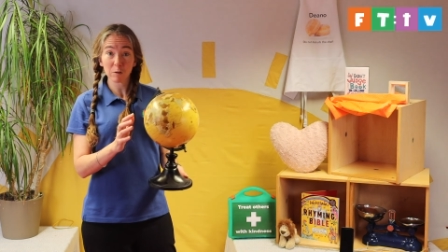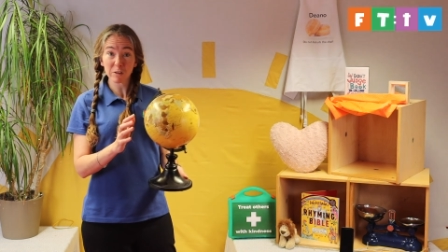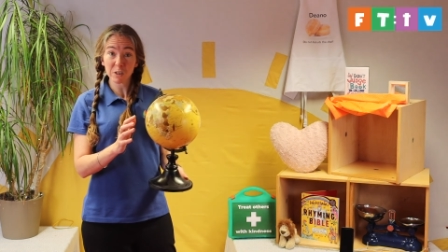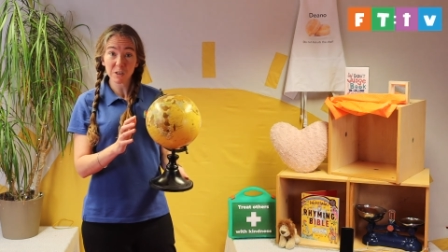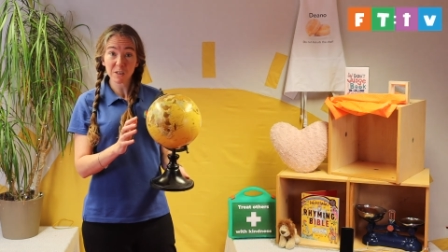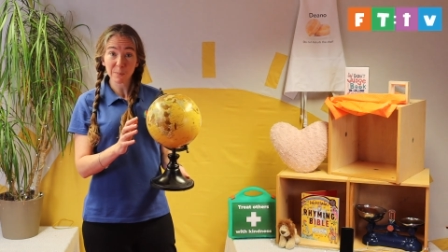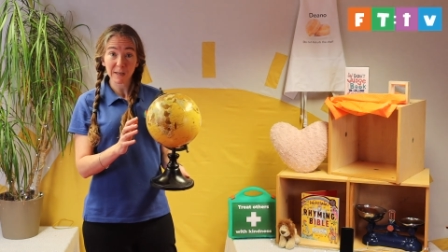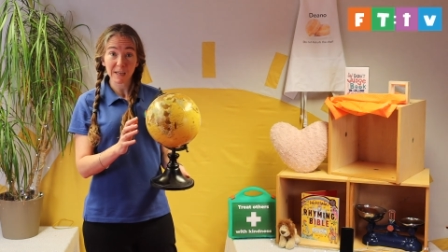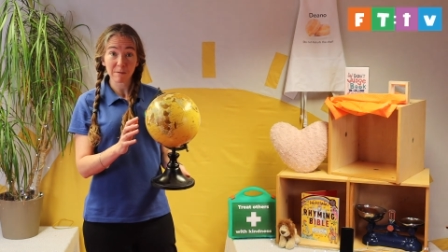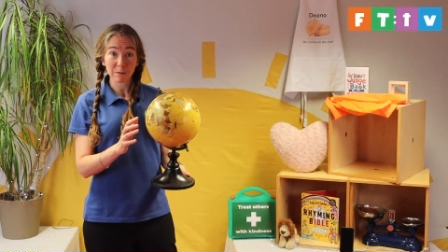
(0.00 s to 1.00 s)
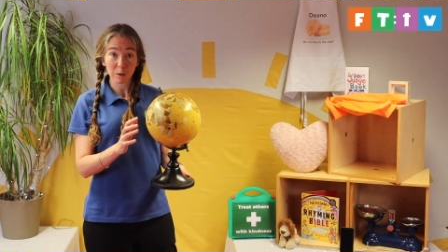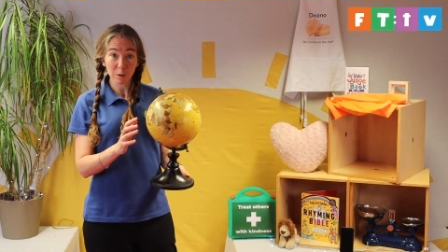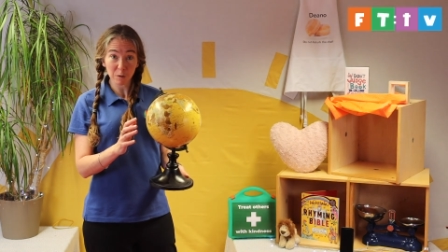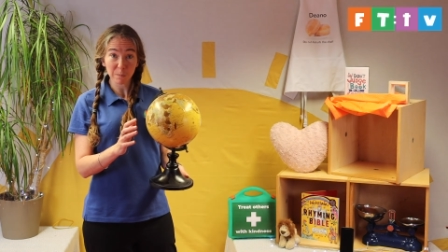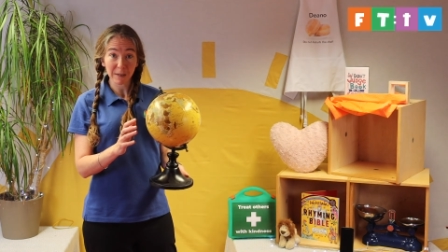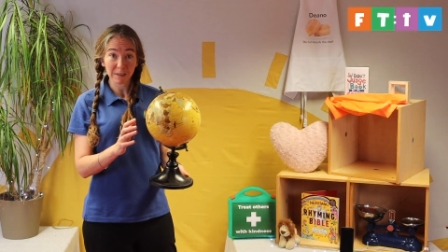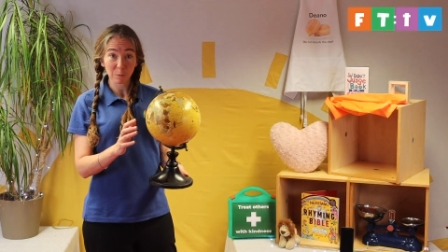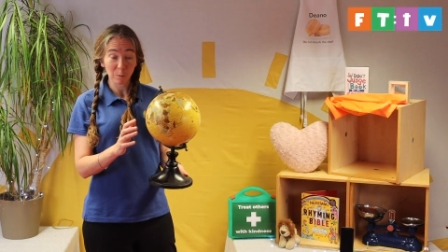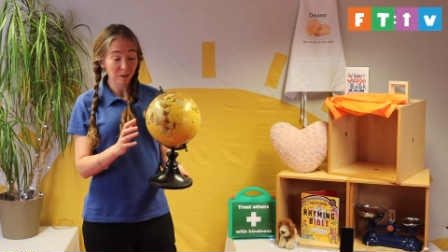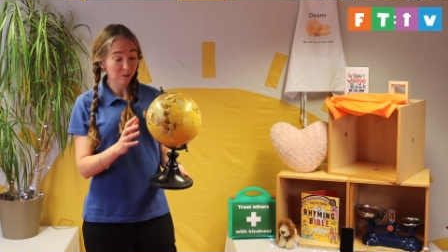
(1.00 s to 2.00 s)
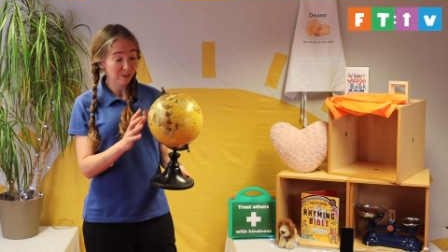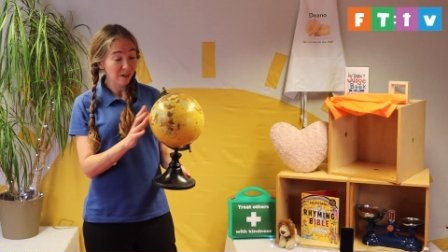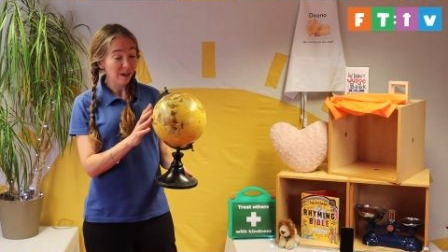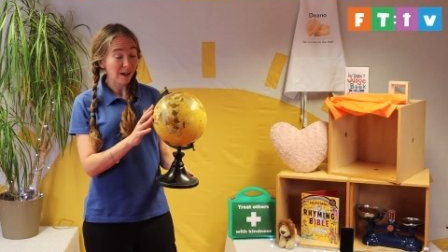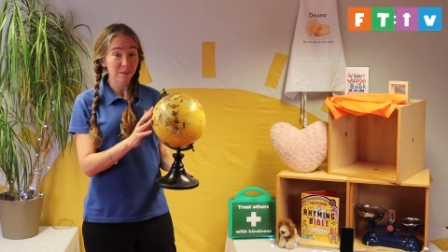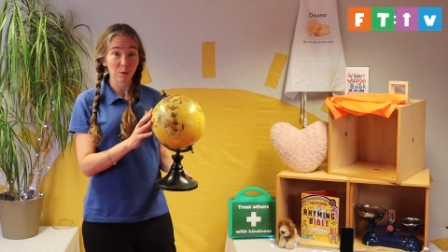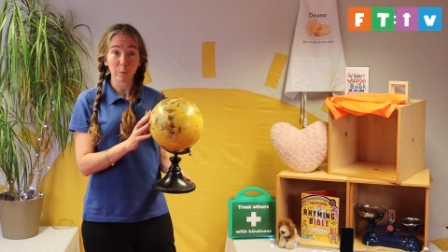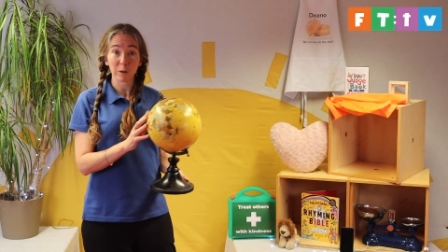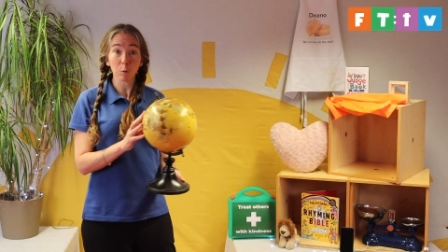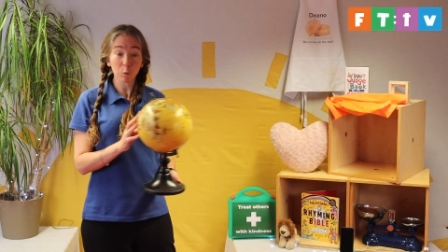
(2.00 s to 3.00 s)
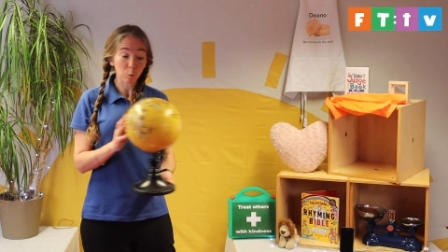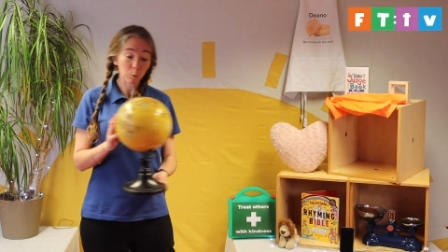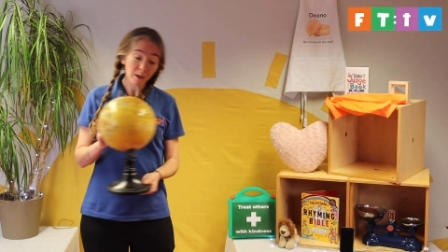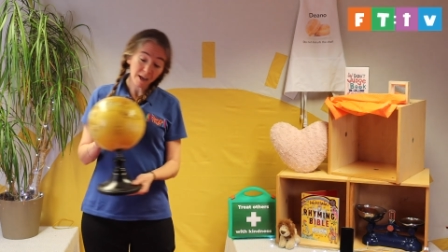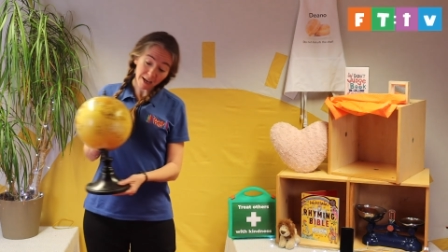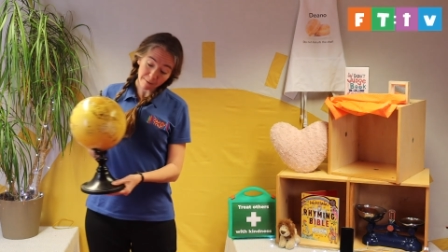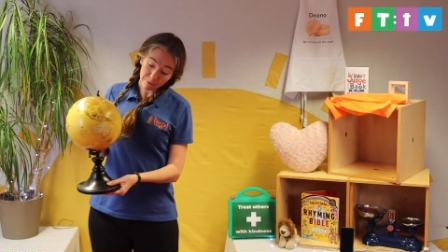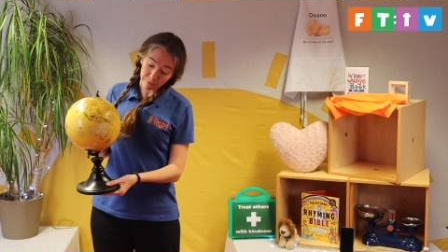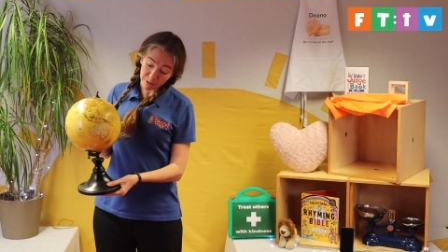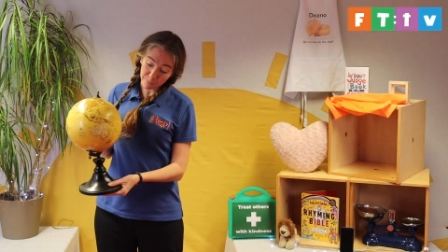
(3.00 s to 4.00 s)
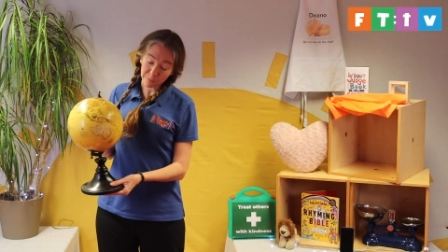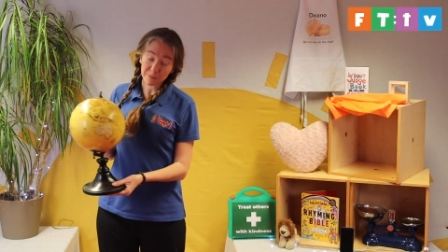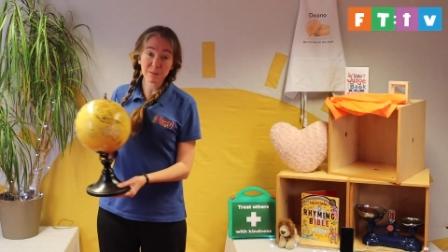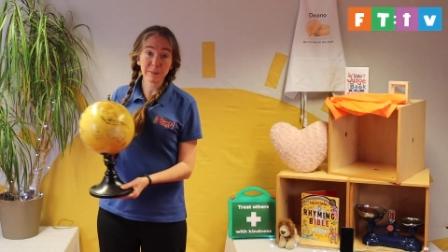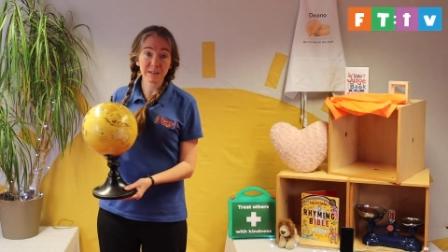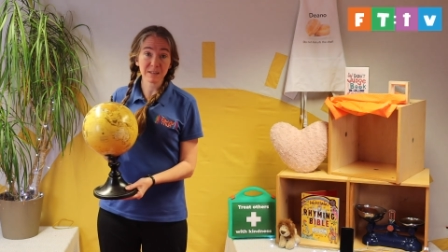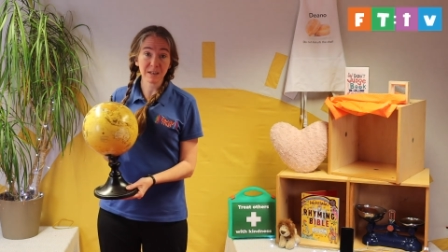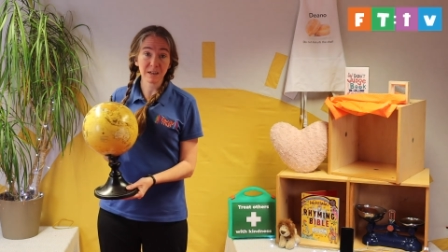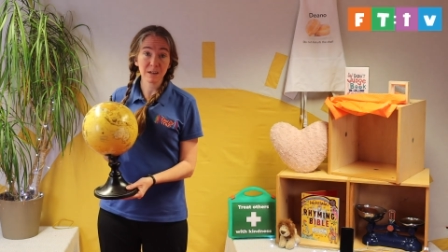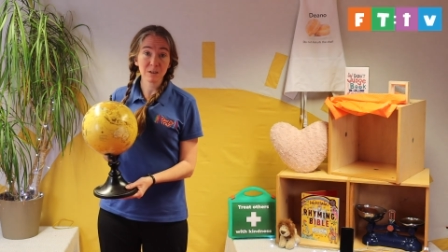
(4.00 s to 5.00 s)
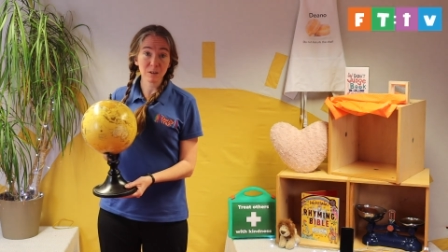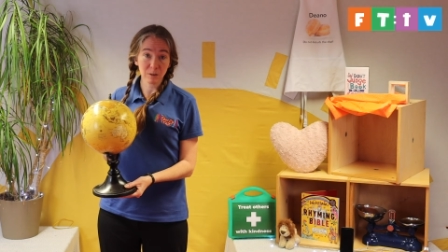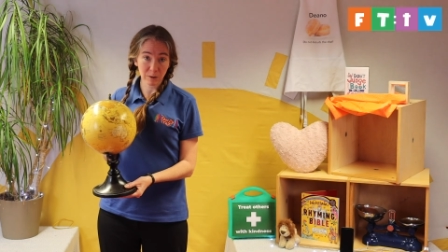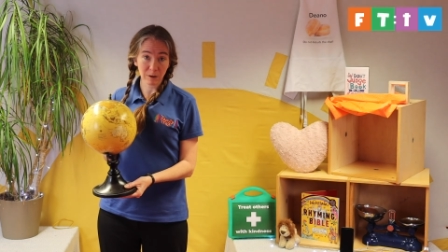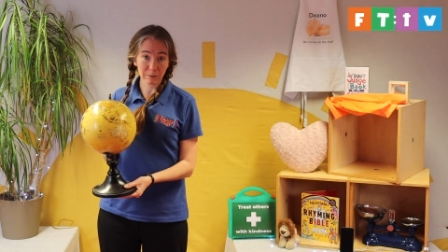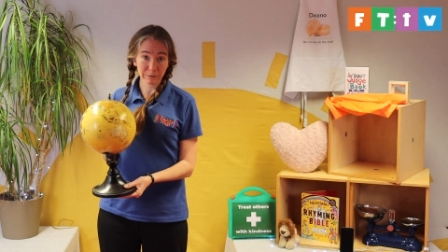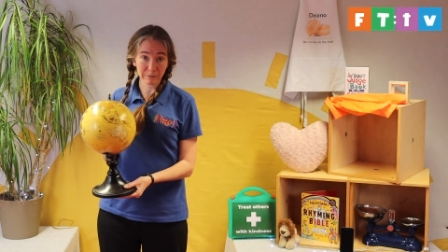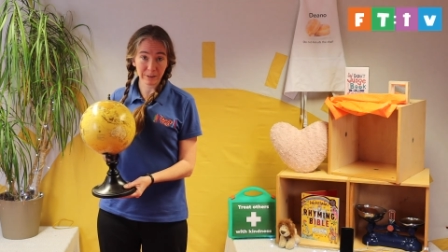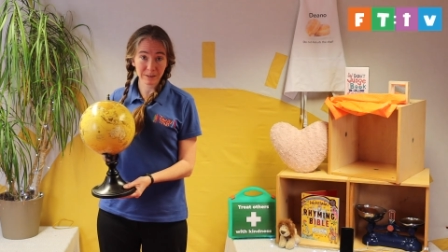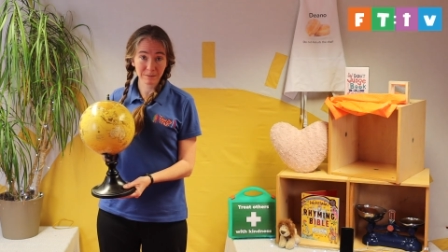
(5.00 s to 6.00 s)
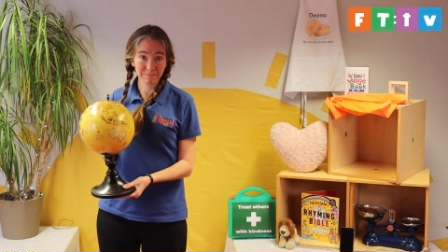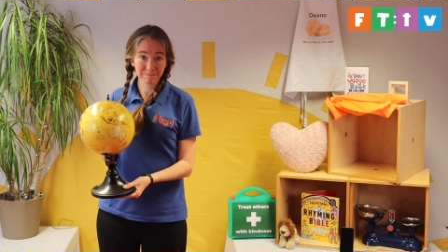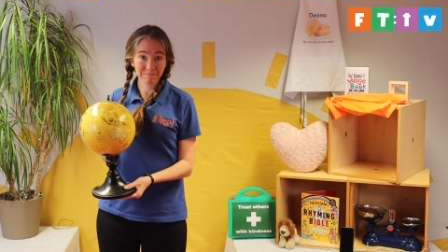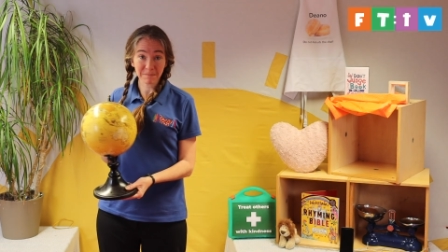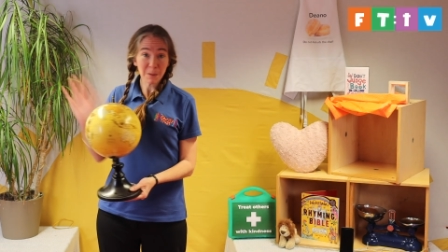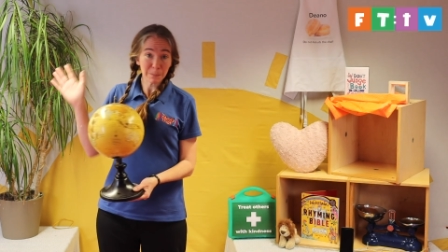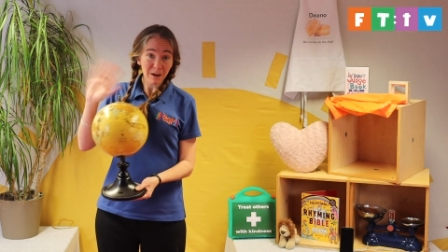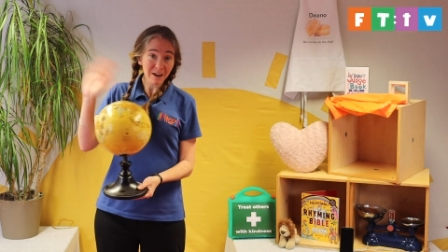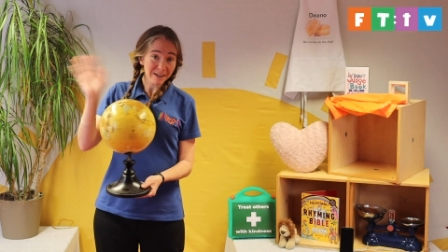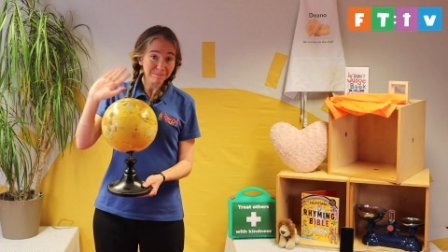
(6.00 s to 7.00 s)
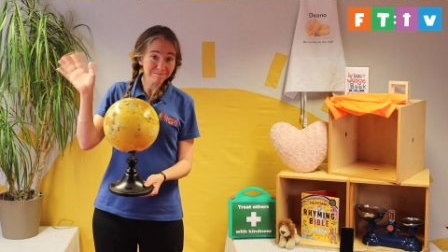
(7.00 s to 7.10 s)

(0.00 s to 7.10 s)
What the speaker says: Christians believe that God made the world and that we all have the responsibility to look after it. Bye.